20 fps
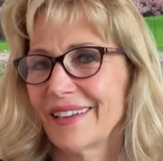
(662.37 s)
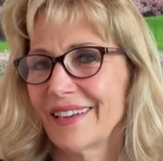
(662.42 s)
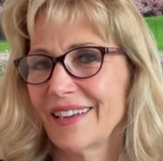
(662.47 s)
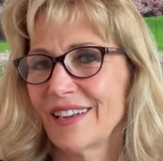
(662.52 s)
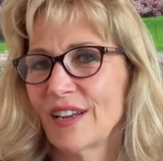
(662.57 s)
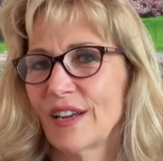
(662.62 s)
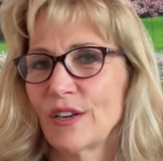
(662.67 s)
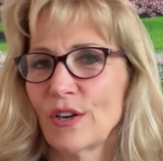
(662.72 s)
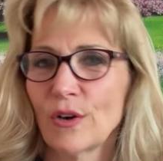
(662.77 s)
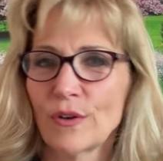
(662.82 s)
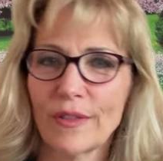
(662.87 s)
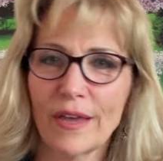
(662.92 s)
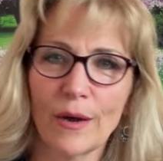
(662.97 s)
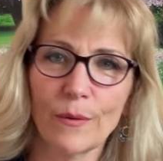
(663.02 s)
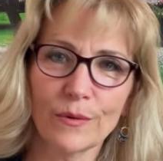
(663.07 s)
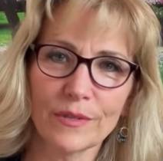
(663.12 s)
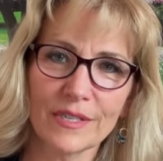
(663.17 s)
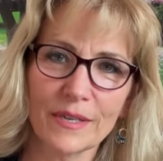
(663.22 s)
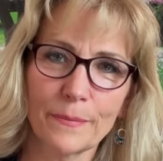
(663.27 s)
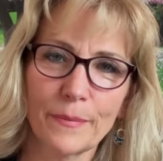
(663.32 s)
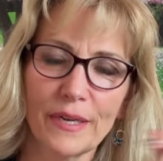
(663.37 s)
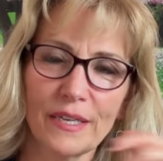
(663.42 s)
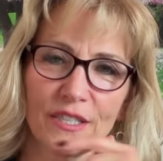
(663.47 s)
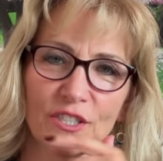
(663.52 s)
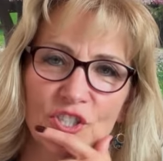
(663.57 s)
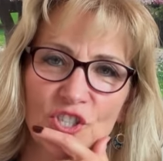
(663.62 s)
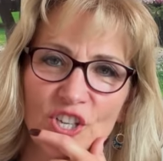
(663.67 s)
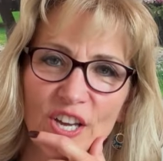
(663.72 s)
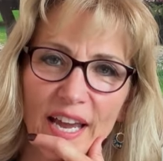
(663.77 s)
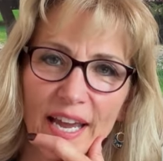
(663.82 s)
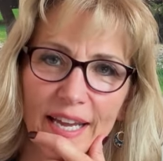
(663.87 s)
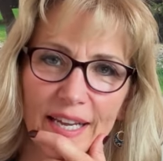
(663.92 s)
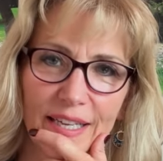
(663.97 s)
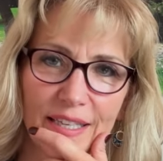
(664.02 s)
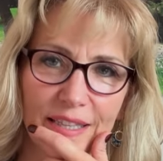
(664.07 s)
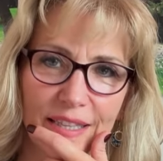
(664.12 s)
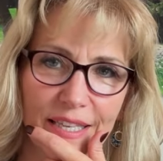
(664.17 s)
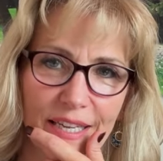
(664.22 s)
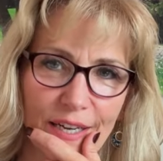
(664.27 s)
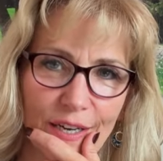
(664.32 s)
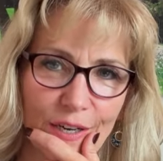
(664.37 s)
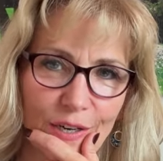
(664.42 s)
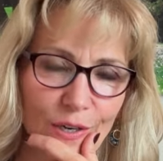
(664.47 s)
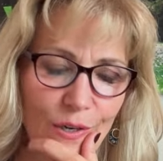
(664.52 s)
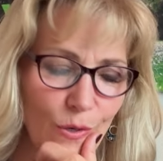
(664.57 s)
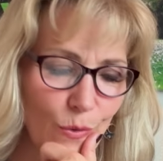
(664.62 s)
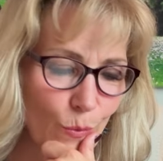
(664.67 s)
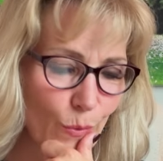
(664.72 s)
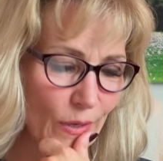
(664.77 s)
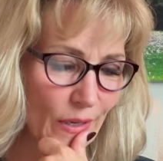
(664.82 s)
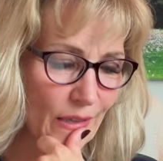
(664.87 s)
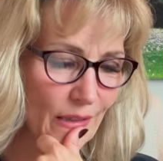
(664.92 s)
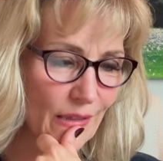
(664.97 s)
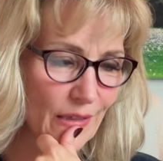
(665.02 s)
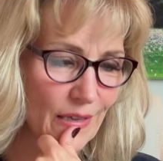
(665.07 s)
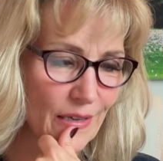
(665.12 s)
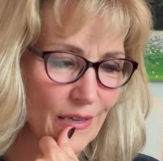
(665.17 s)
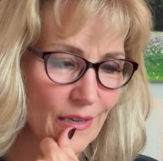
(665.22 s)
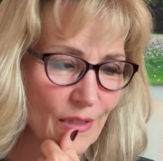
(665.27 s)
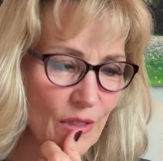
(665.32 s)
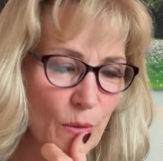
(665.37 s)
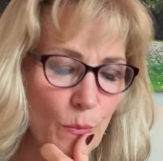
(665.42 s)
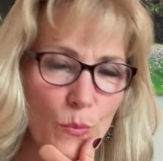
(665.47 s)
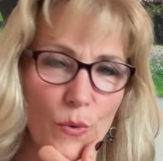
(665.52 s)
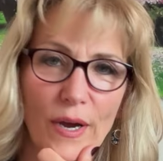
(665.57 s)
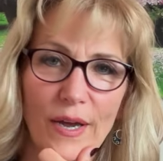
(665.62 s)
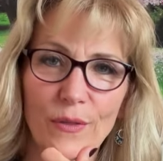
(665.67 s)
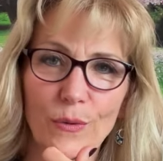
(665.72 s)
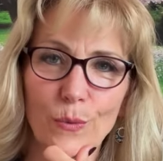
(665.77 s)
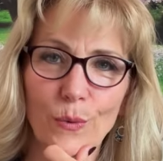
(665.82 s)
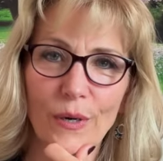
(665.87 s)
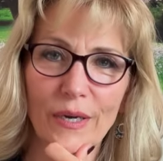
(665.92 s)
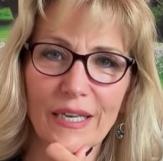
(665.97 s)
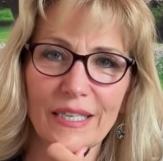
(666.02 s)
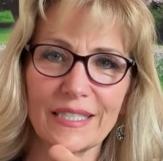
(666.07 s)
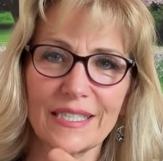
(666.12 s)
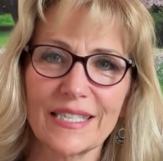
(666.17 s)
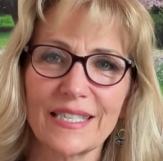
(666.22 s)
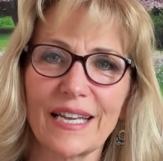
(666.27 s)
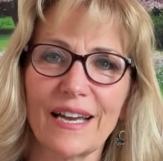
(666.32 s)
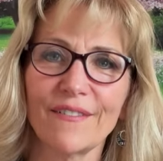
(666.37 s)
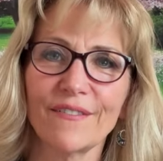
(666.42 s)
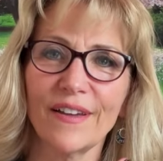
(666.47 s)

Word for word: you know, I know that was a bit jagged there with the, the breath work and stuff.